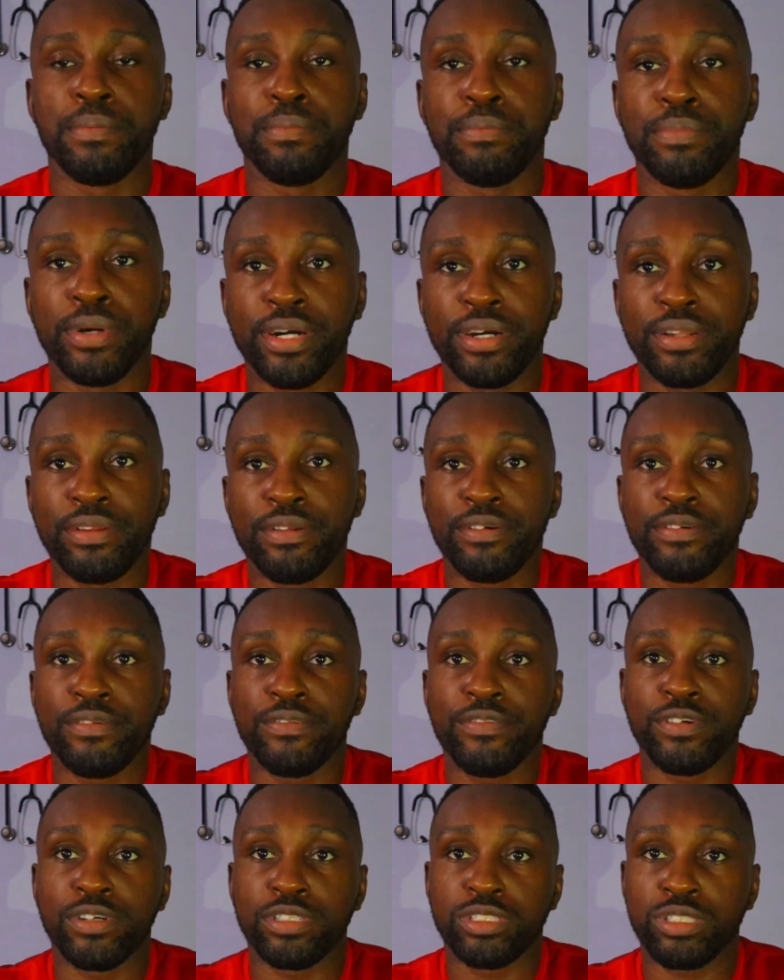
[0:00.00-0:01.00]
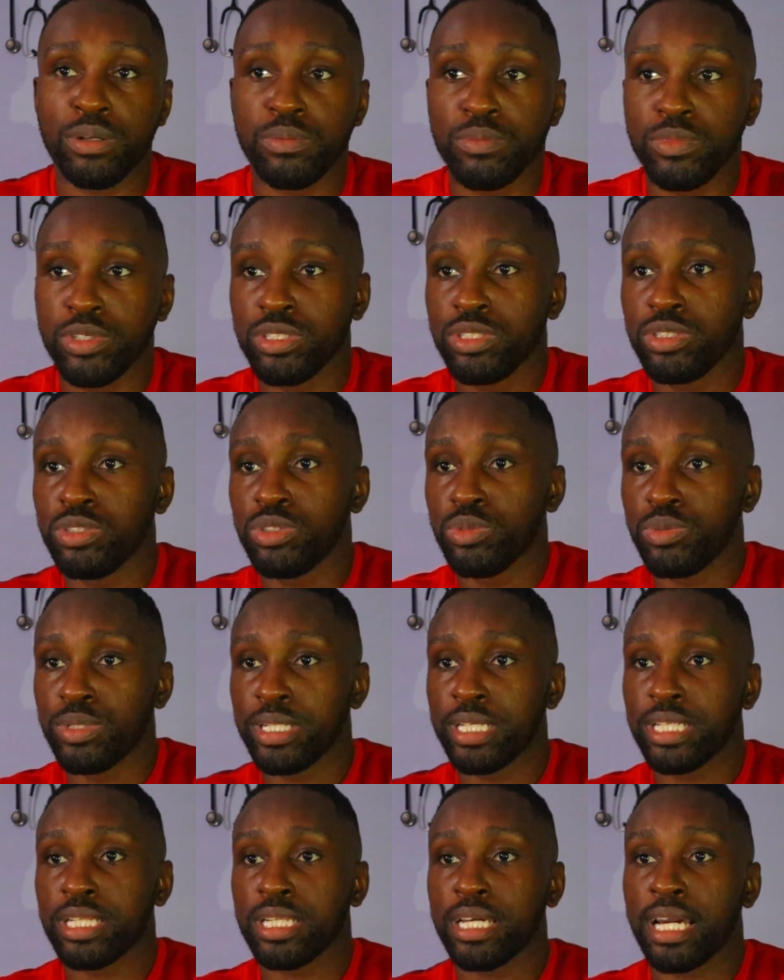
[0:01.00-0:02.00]
But for someone
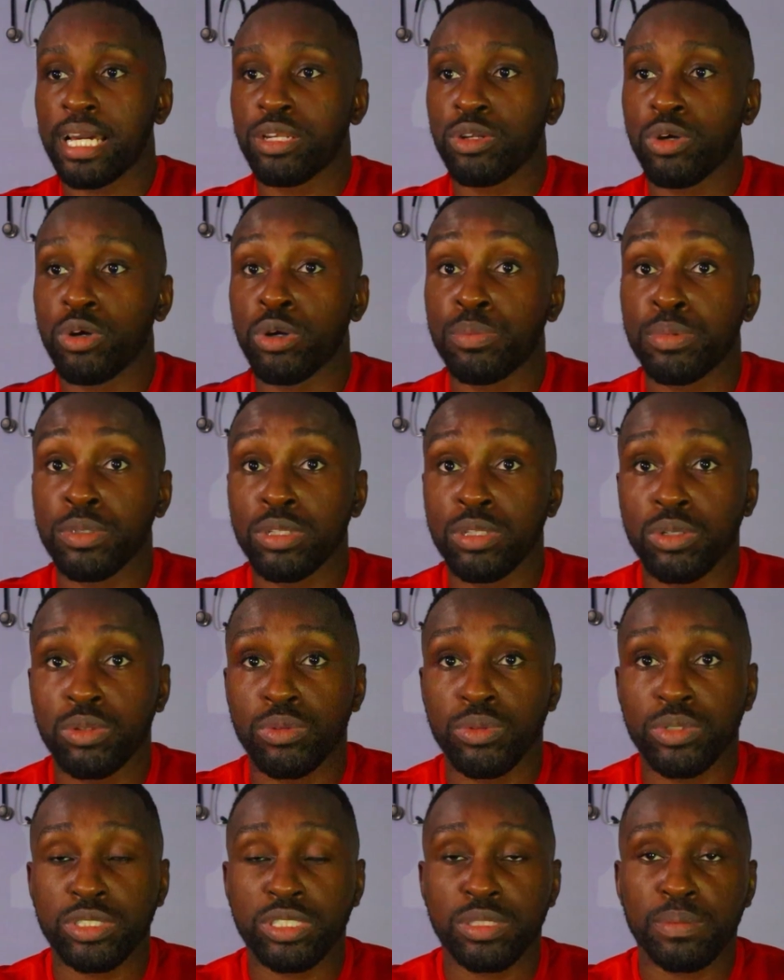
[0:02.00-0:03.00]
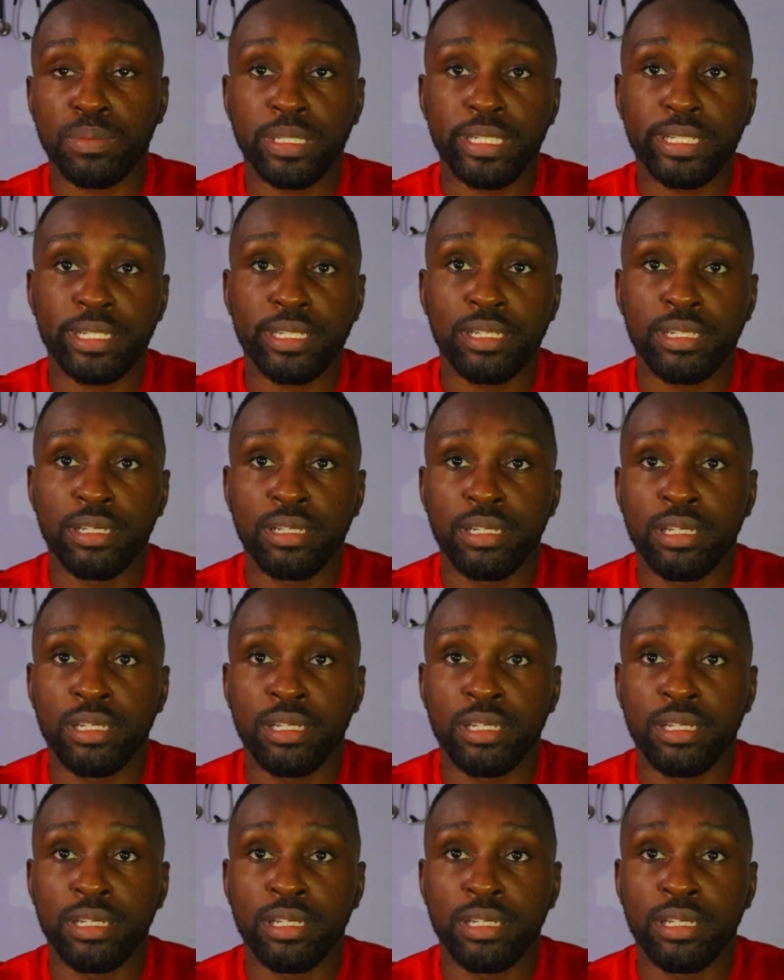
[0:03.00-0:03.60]
doing an upper lower split,